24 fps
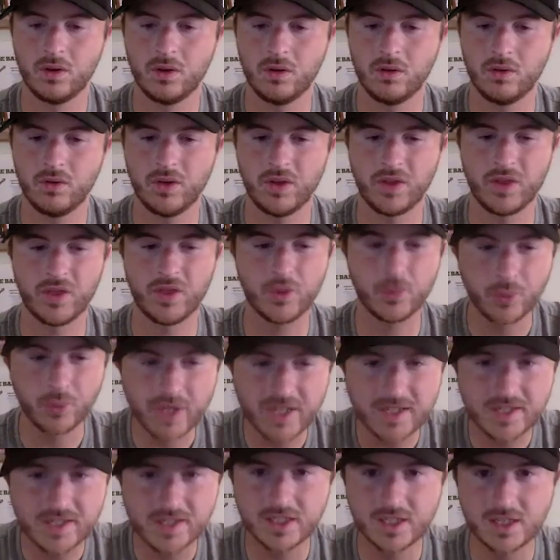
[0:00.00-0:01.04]
like
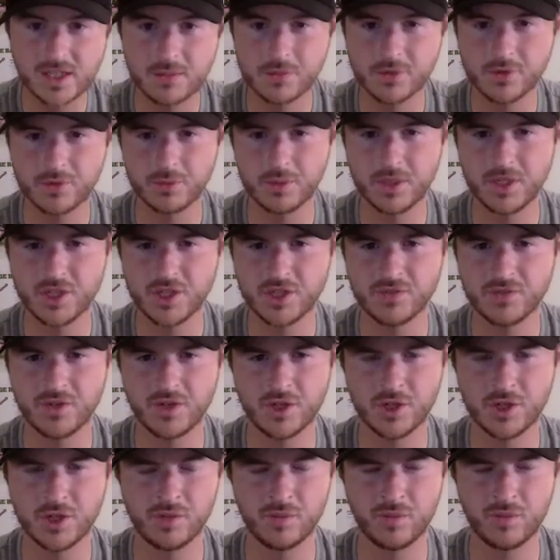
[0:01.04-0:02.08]
3 teams from each
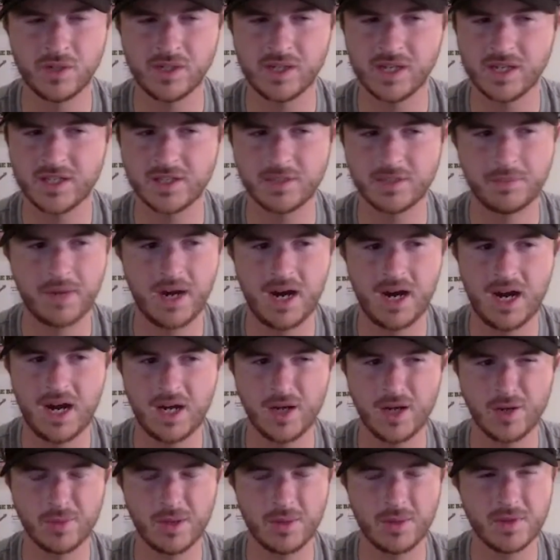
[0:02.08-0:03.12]
division and one gets a bye,
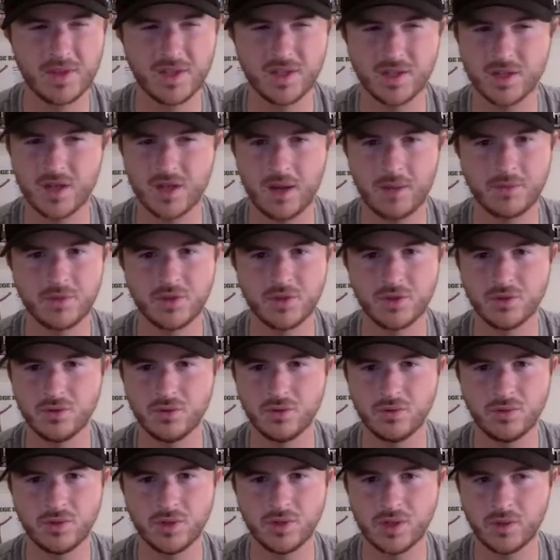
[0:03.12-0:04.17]
or maybe the top
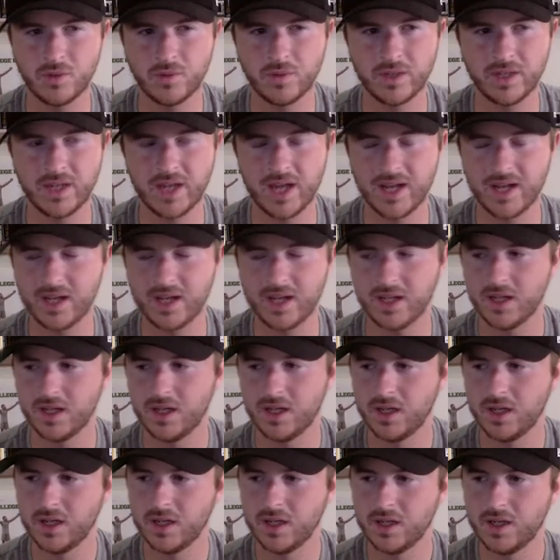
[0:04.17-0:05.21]
2 only get it,
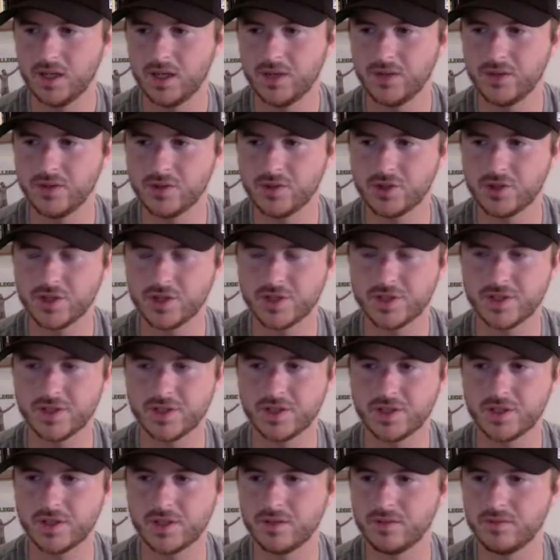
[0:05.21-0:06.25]
and there's just
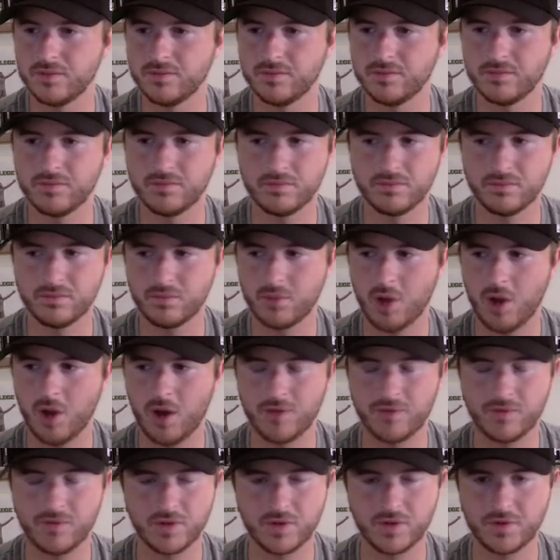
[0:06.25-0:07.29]
a
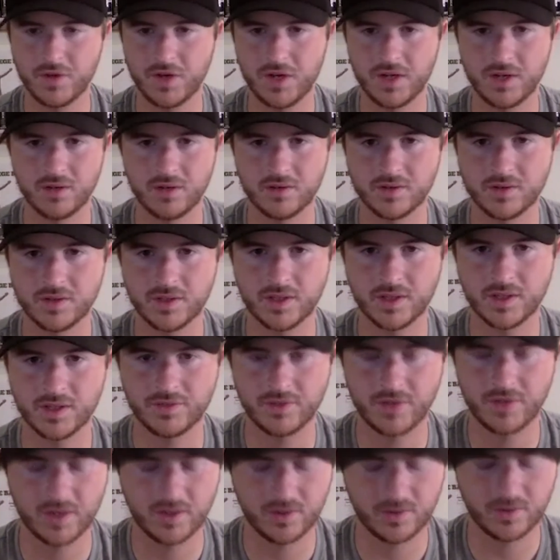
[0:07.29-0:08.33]
conference finals and then the
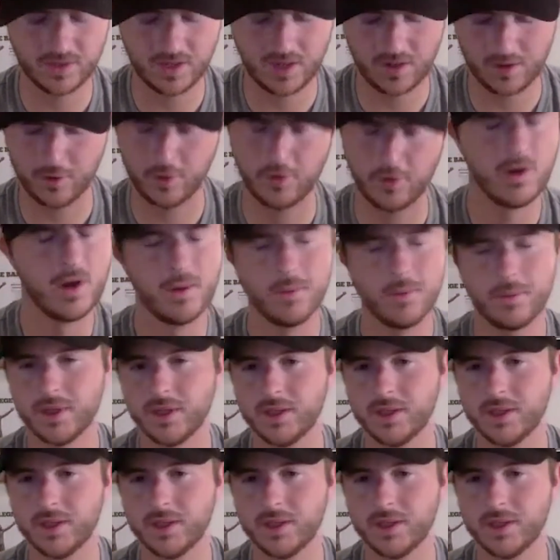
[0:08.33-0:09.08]
finals. I don't know, but